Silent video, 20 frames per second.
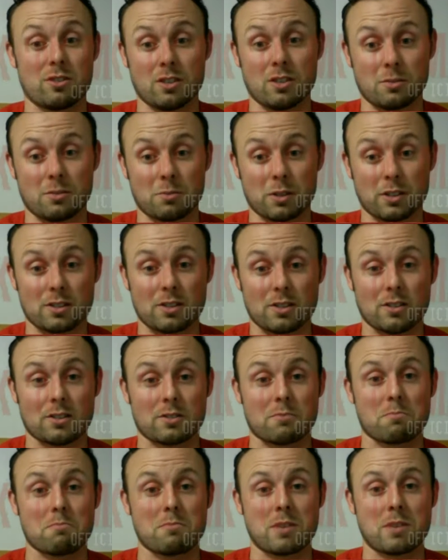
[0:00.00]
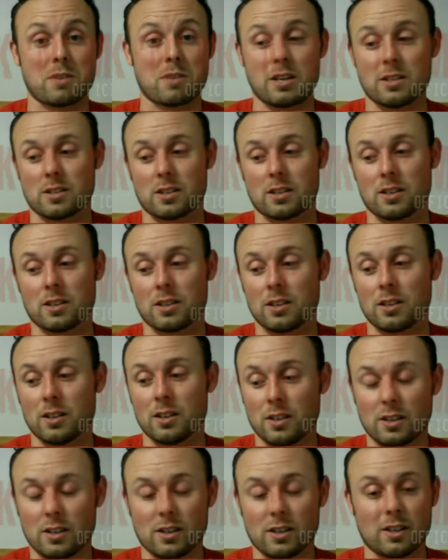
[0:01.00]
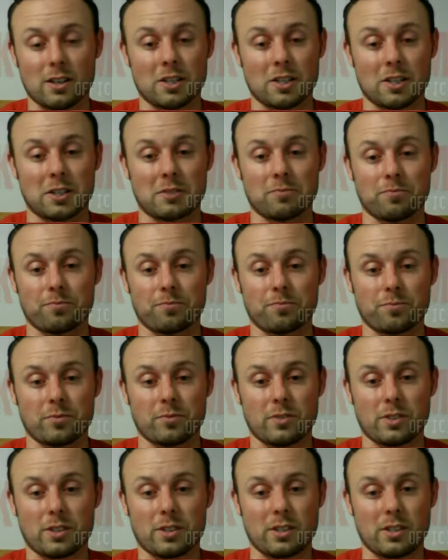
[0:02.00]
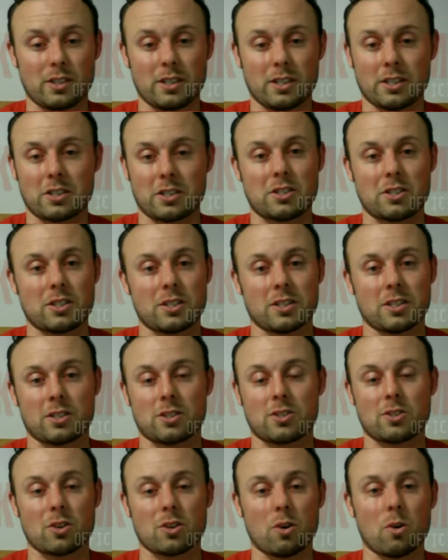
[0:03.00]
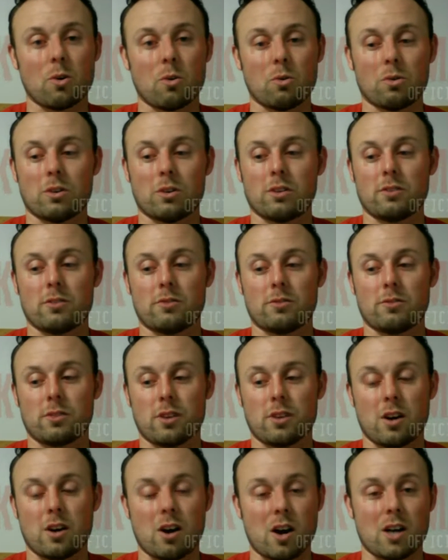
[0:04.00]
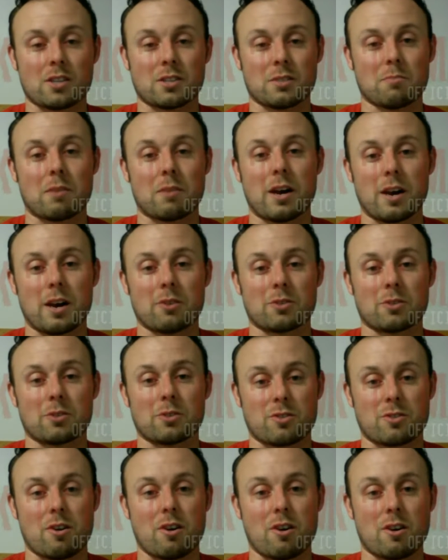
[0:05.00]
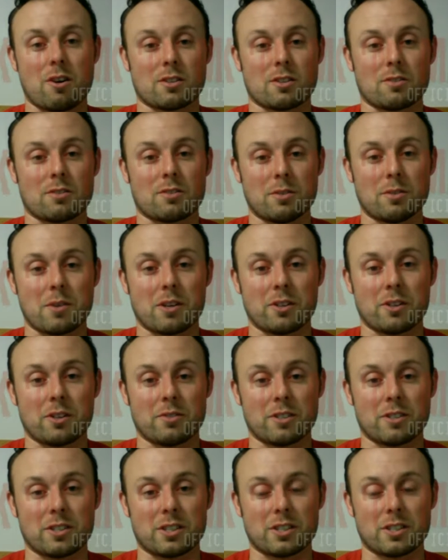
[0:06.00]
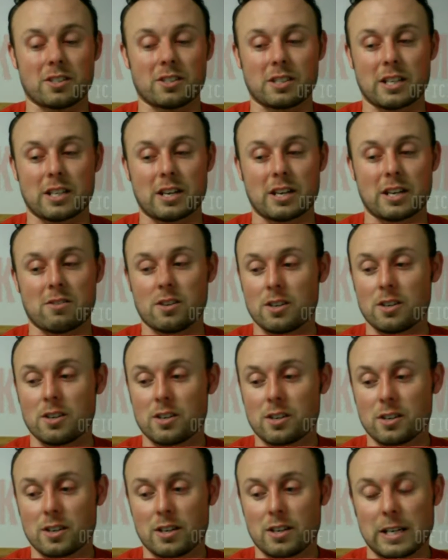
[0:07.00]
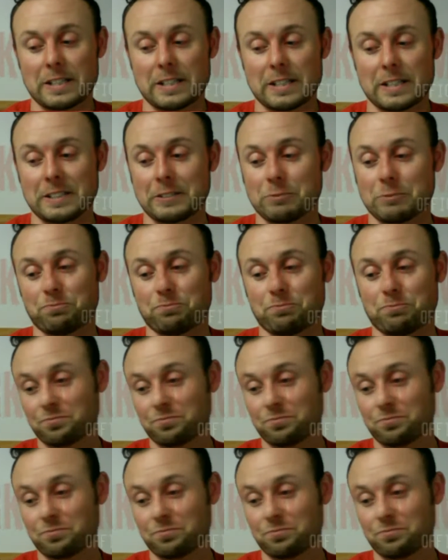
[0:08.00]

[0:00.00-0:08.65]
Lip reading: I'm like, this girl's amazing. It's so awesome how strong the female division is now. And